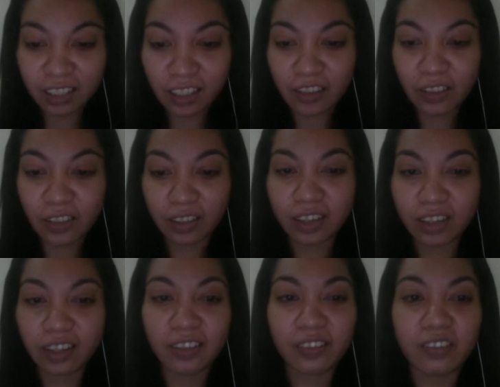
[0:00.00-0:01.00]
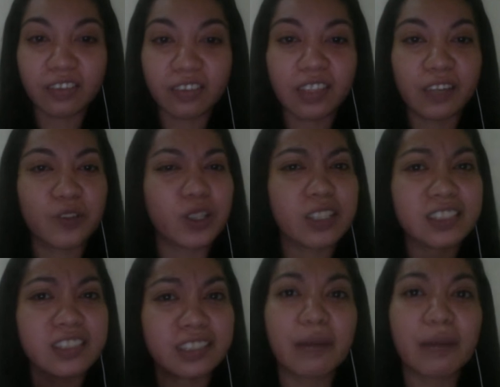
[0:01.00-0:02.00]
if you
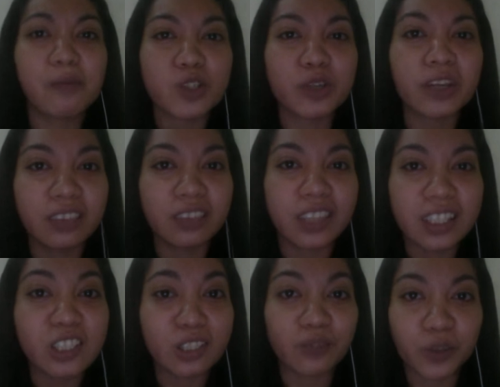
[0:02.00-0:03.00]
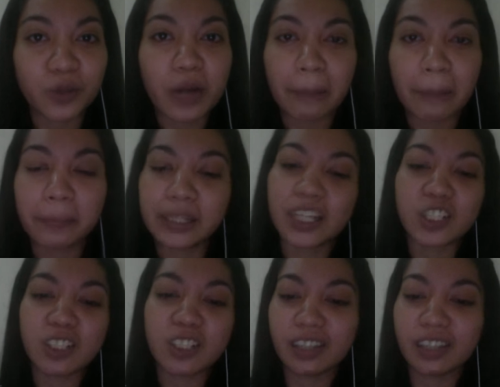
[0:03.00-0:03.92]
can demonstrate this through your application,